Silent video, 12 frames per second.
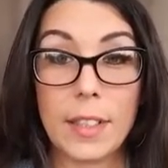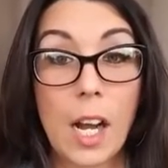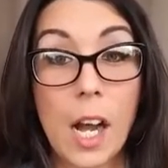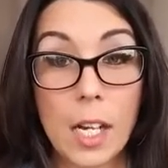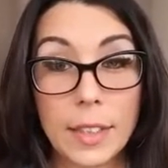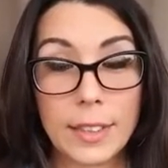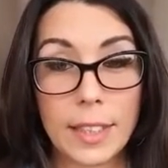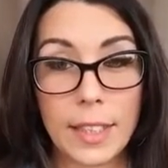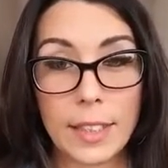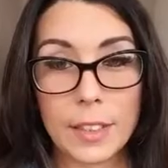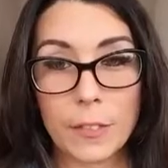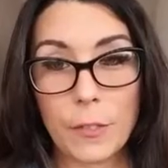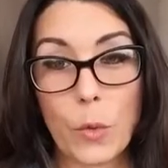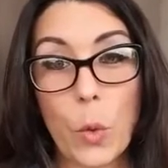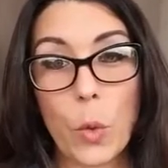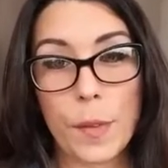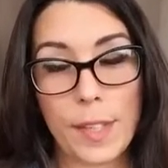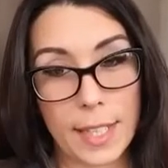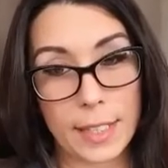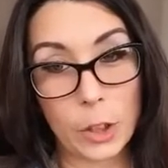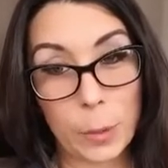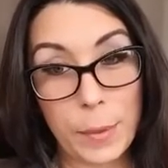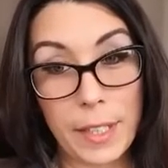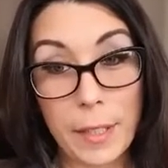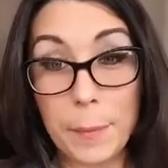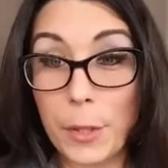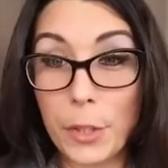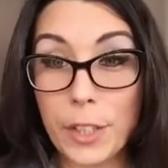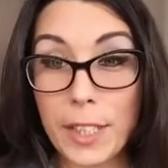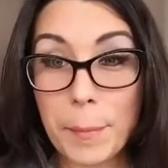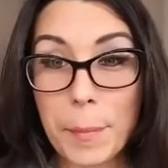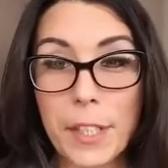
content for the X R P community